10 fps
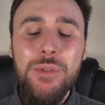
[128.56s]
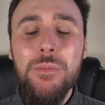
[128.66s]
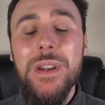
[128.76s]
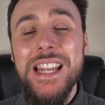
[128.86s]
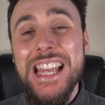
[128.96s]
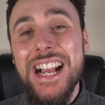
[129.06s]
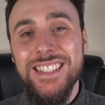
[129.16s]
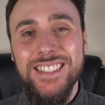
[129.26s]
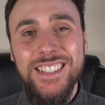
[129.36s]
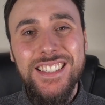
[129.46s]
we won't want any
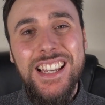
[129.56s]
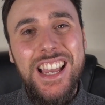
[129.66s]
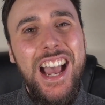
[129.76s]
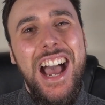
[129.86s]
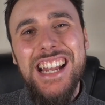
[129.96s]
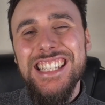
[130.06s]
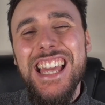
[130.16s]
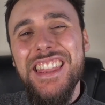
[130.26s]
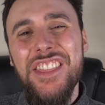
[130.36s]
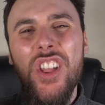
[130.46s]
accidents. And
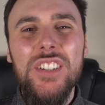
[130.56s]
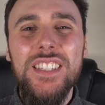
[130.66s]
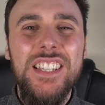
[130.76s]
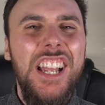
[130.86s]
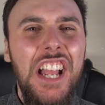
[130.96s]
get that nice and